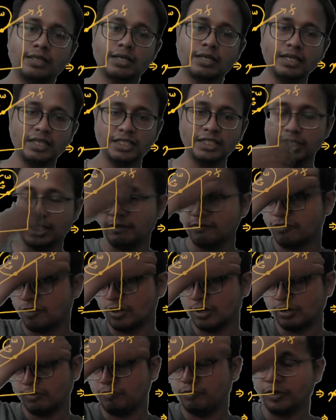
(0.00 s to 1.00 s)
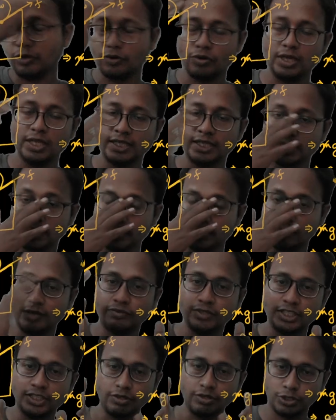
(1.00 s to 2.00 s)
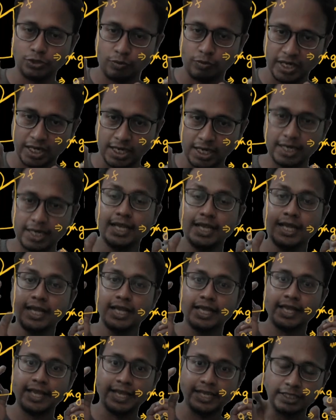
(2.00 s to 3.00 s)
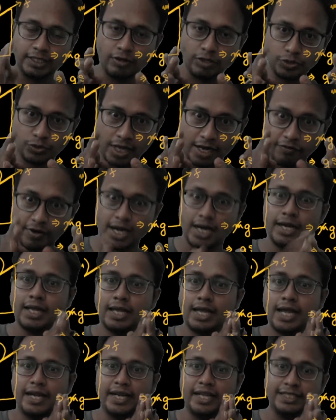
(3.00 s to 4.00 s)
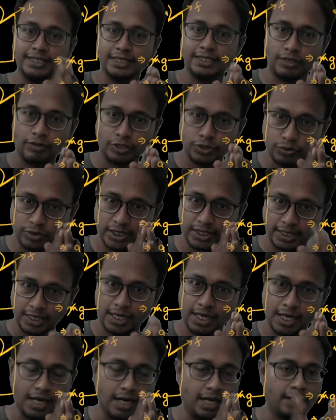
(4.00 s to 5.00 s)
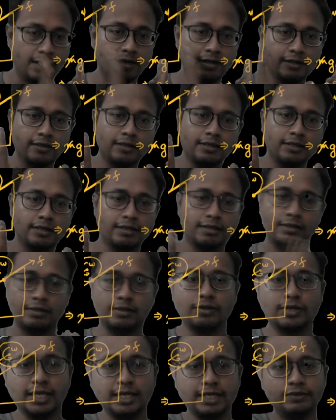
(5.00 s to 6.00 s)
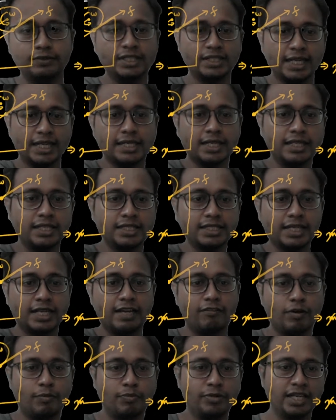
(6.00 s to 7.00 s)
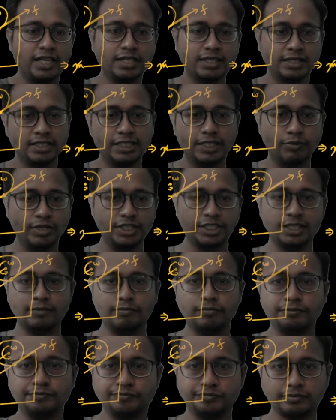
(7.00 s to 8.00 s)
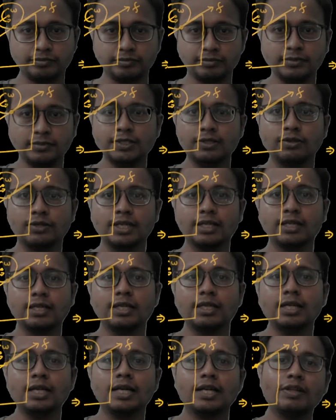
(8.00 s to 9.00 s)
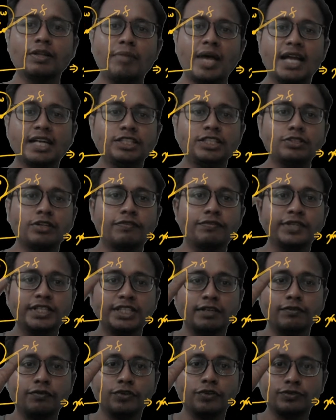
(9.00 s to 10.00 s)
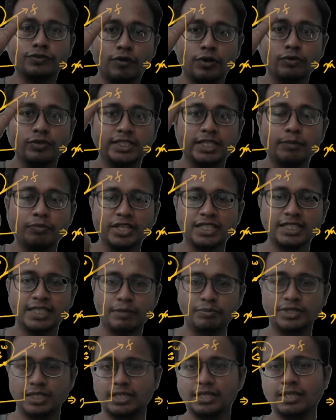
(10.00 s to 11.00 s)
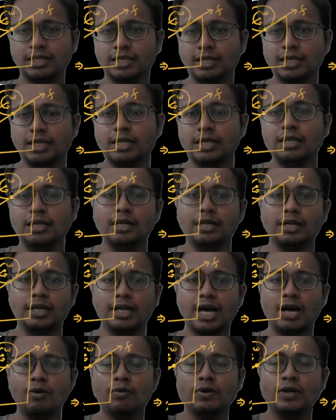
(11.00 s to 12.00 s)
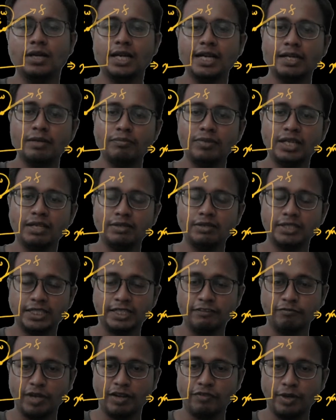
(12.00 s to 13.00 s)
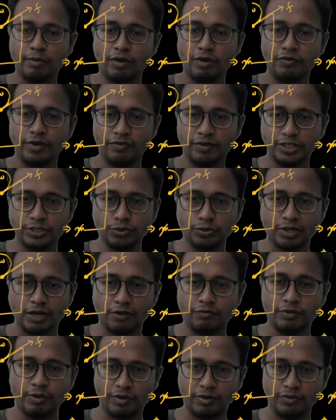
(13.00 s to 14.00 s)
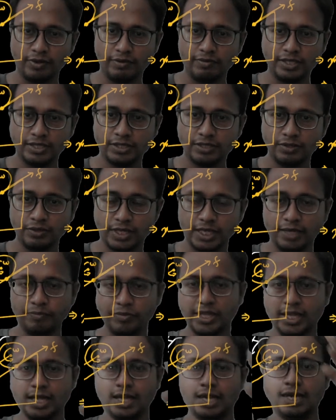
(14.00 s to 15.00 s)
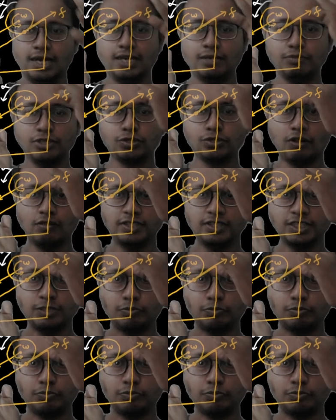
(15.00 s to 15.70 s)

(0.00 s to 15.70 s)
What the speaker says: the condition for pure rolling is nothing but v is equals to omega r, a is equals to alpha r, and s is equals to theta r. Okay, using that condition I have obtained this equation. Okay, now the magnitude of friction force for which slipping is absent. Now let me shift my frame of reference to ground frame of reference. Okay, and let me solve